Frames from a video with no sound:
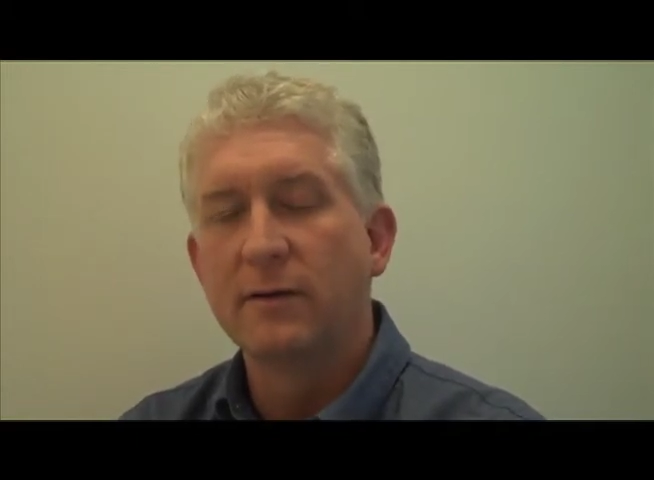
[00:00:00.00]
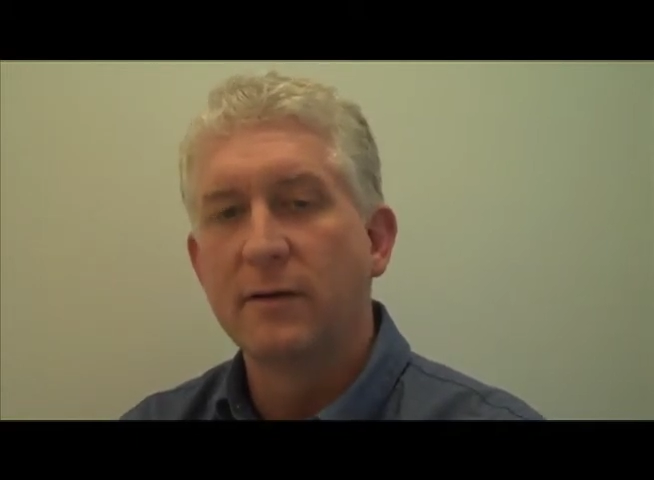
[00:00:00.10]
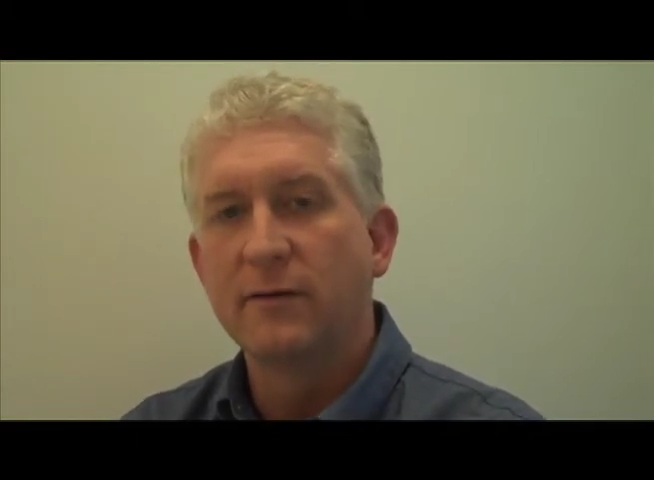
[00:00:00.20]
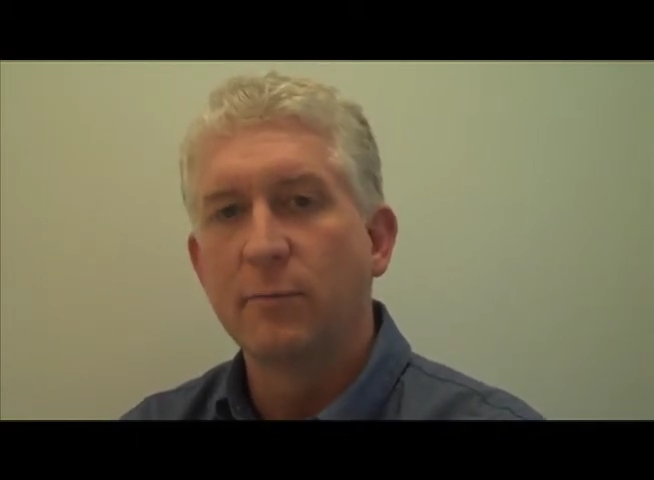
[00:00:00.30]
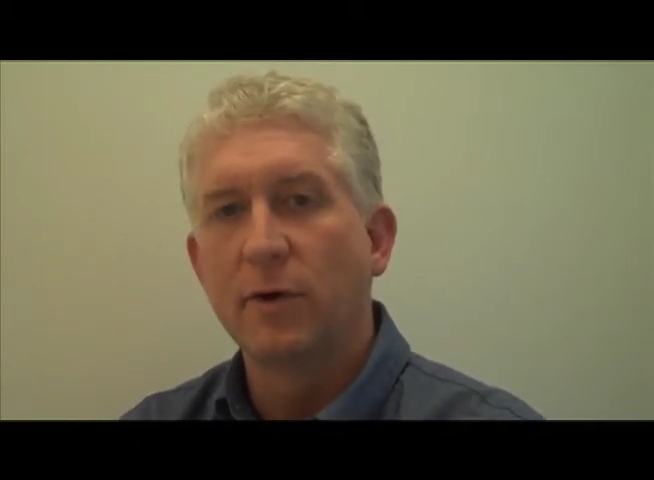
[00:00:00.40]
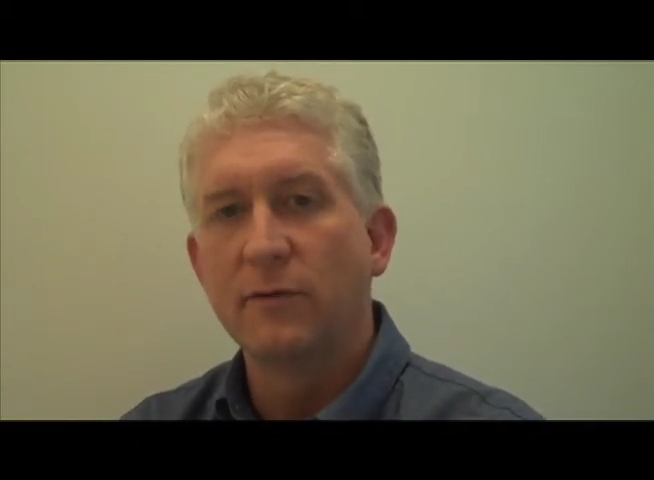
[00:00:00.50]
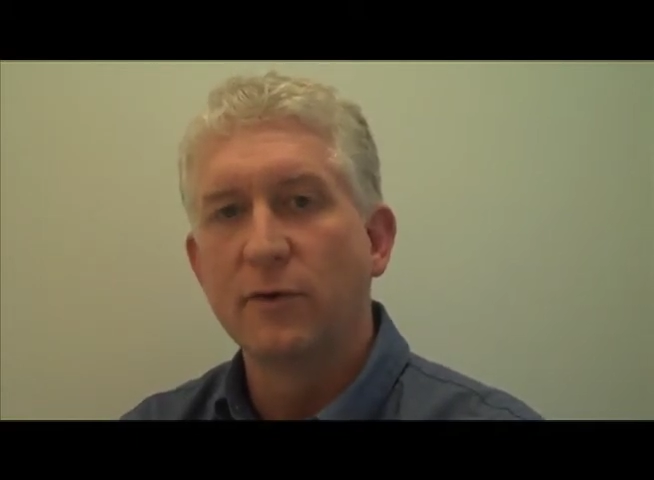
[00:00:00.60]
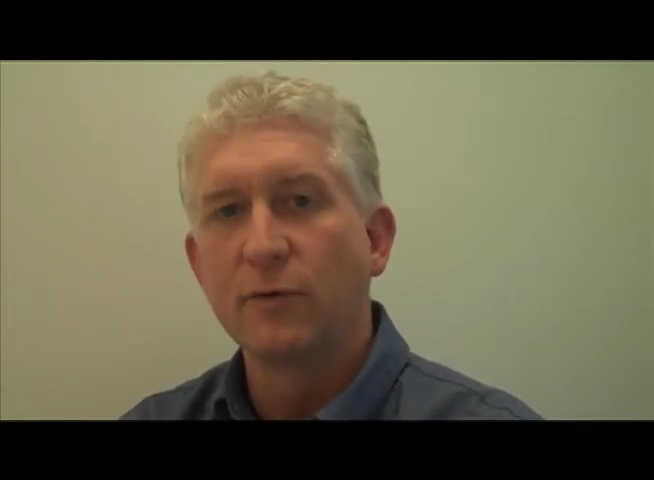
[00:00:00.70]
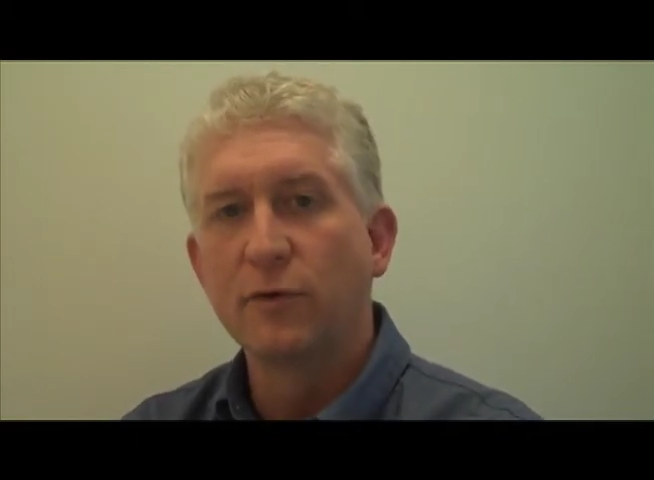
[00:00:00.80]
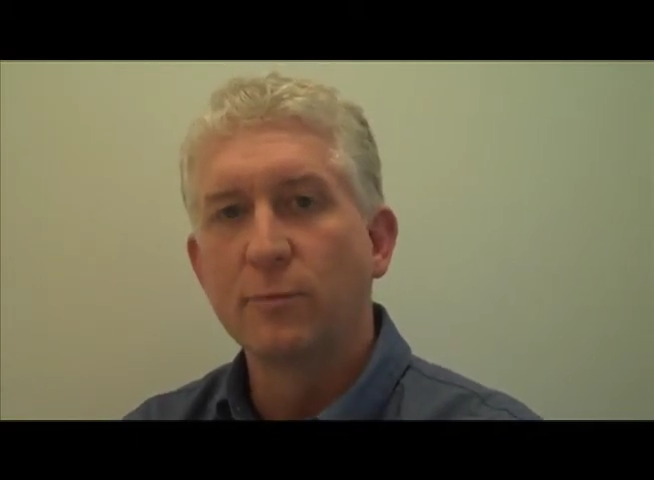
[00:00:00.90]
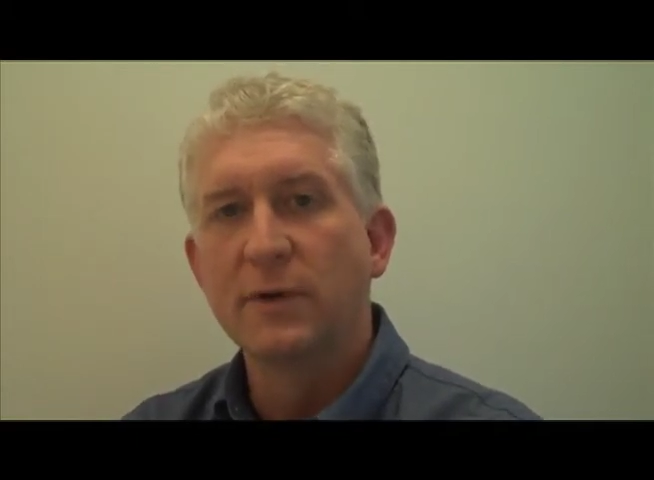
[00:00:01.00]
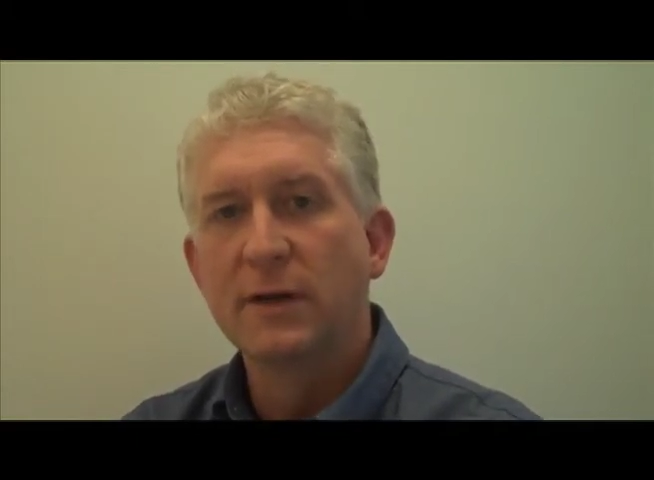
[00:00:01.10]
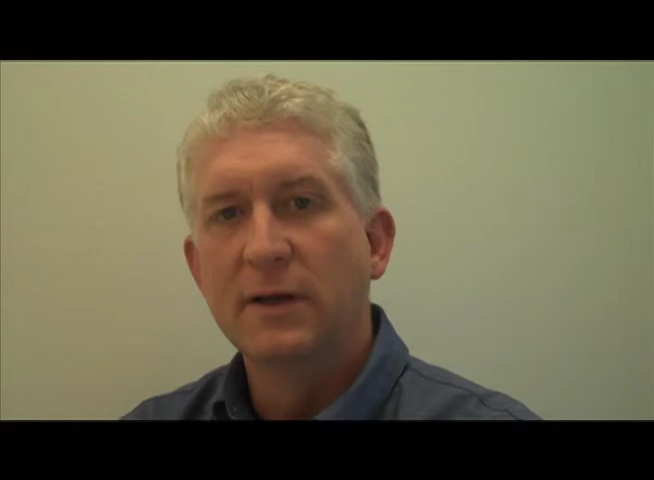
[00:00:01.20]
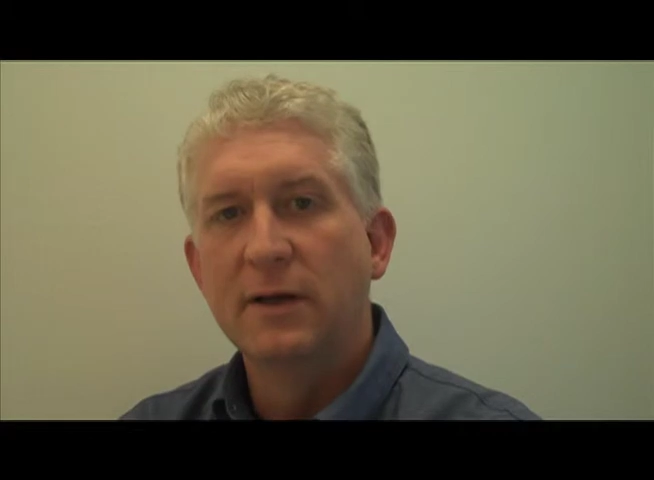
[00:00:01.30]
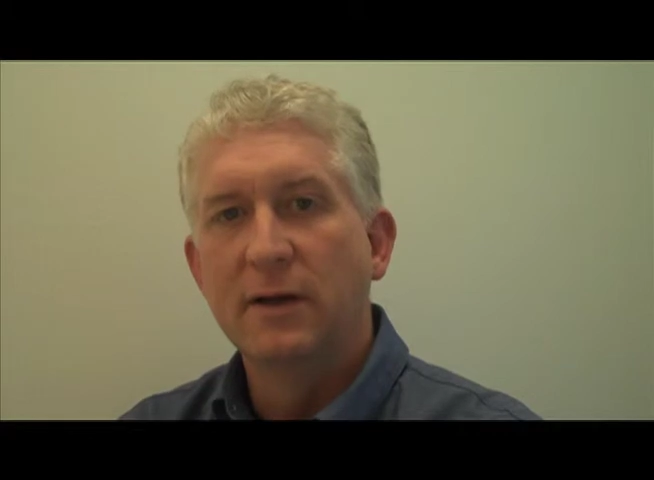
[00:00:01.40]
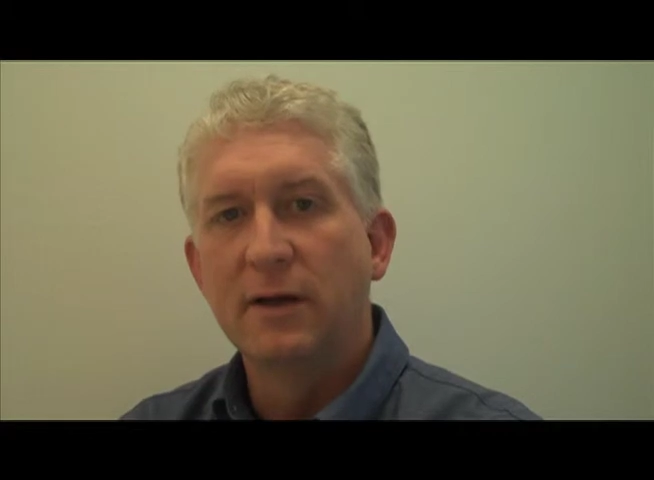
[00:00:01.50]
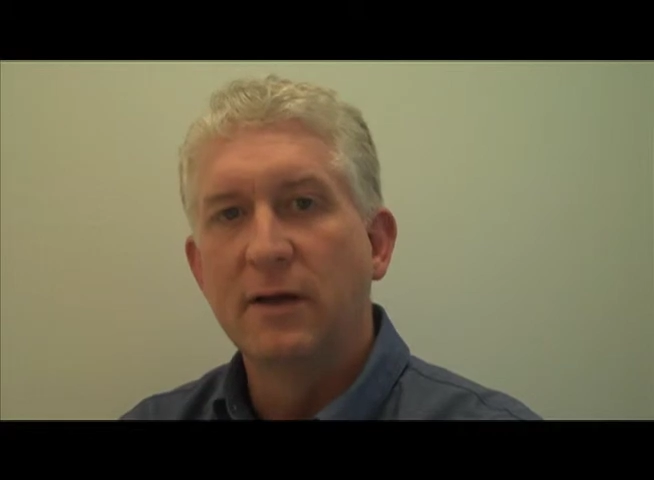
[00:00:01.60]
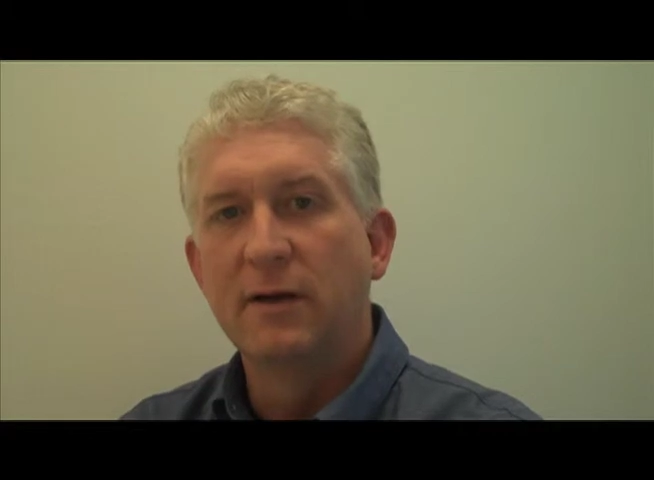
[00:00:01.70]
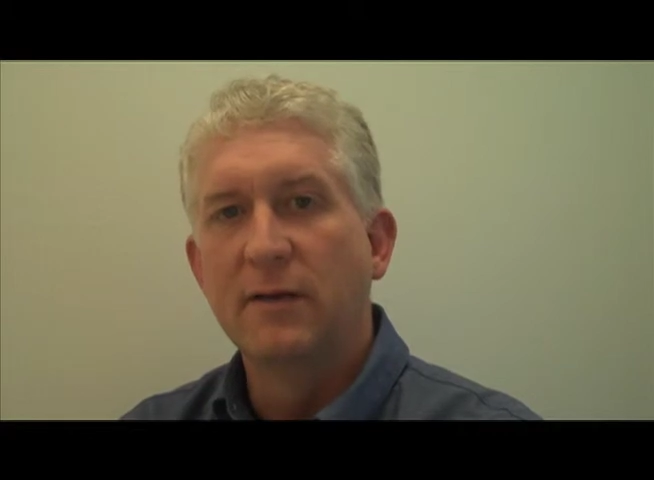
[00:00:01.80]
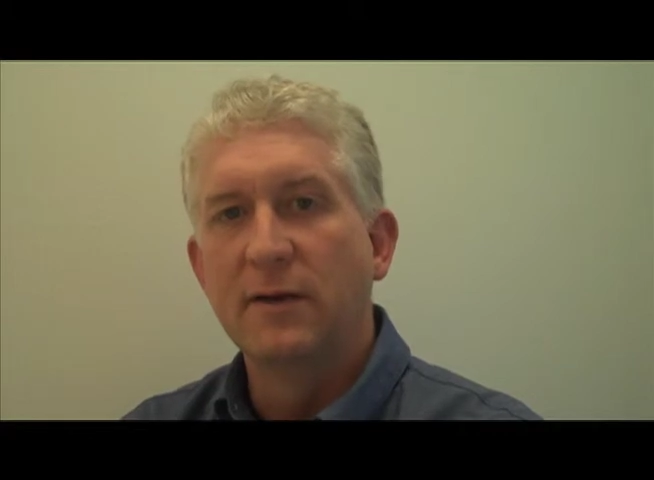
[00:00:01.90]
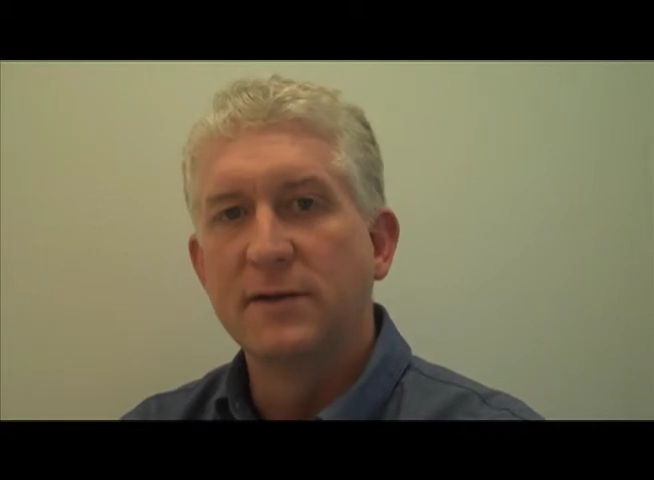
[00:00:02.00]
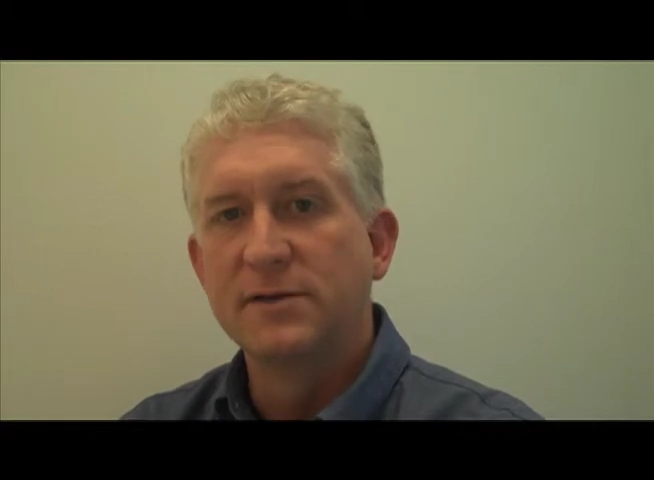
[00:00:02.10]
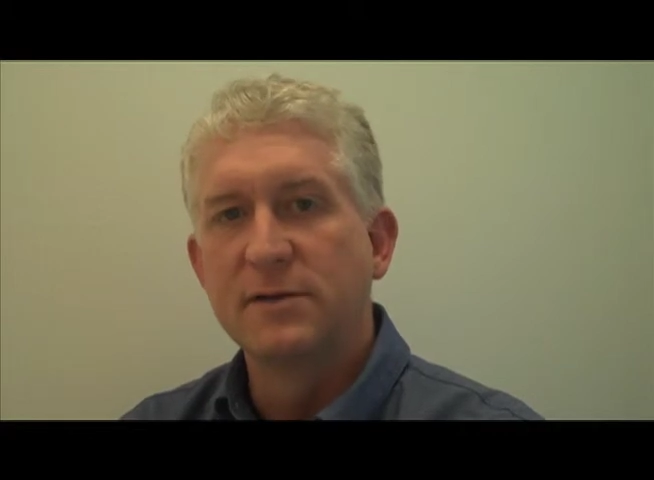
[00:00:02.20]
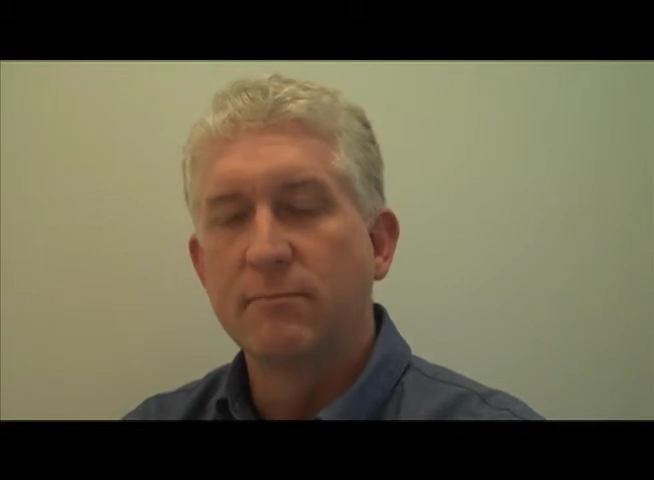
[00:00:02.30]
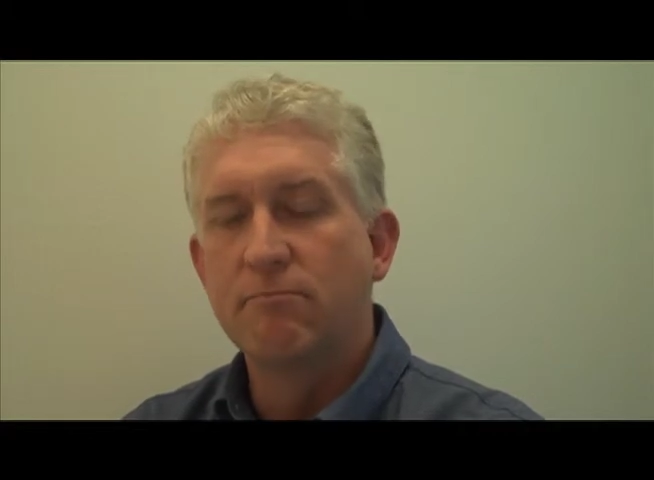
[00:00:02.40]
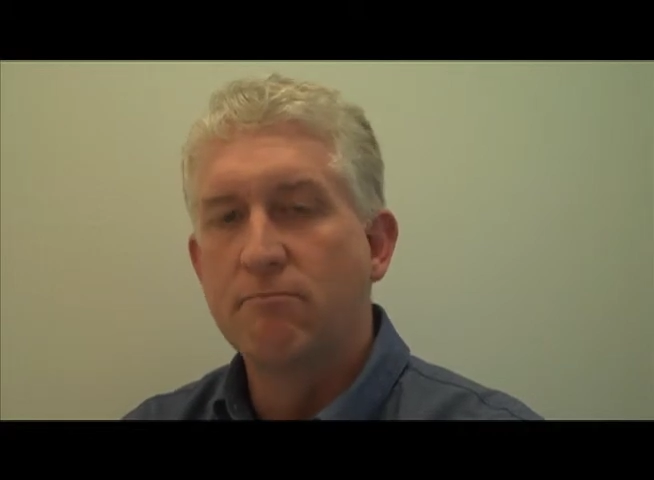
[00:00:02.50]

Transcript: as part of a group that is